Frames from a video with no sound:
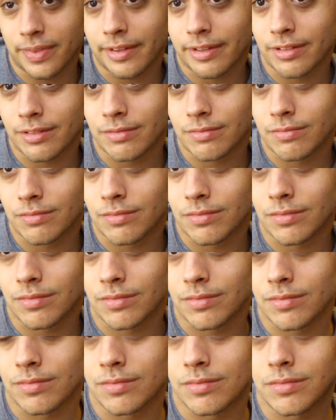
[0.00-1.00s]

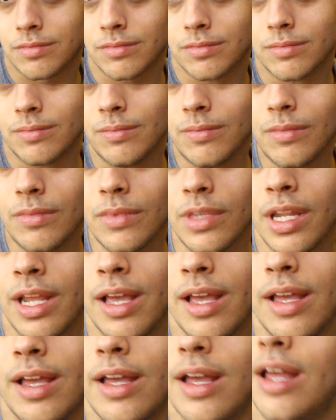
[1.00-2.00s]

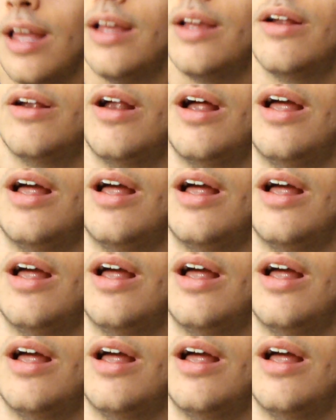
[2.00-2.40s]
(no one is talking)